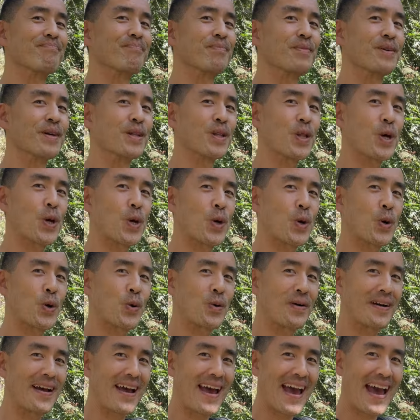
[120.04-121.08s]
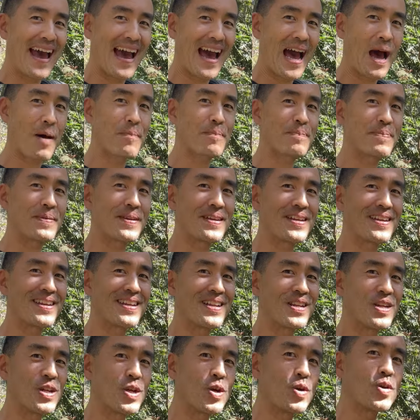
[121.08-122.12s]
Hello, happy
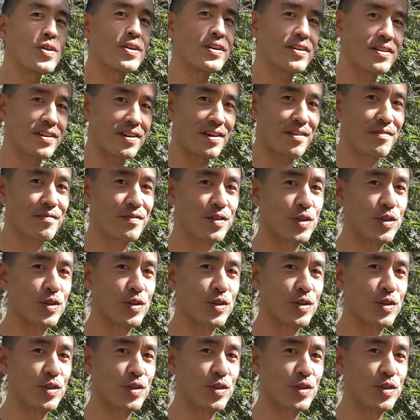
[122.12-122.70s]
New Year of